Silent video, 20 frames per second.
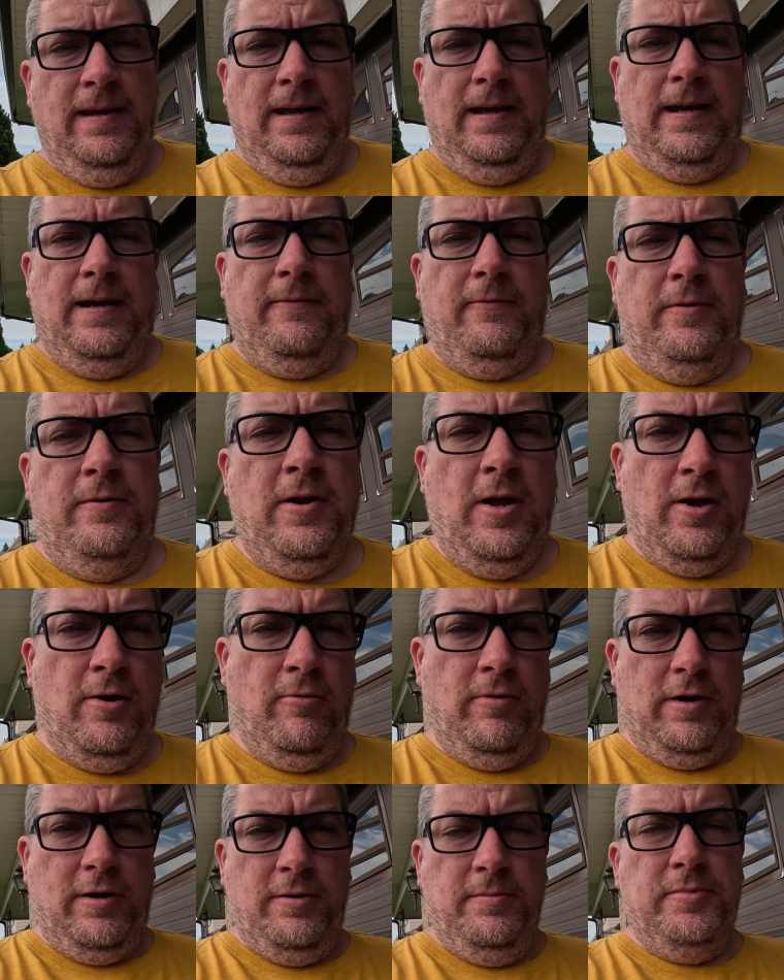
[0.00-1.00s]
Hey everyone,
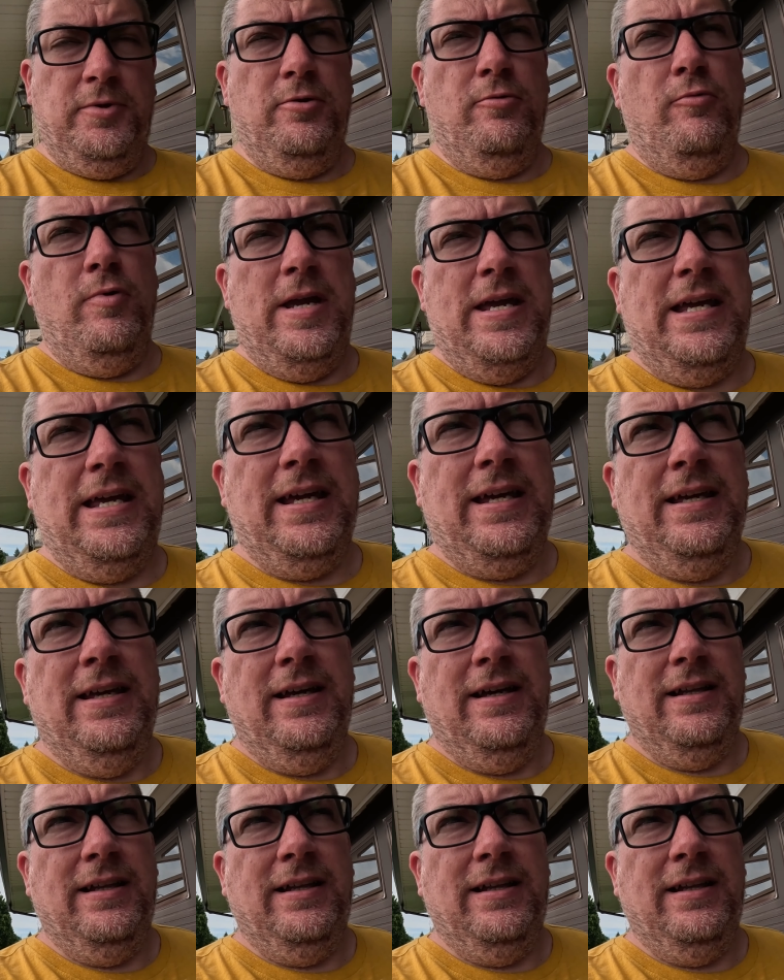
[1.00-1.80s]
welcome to week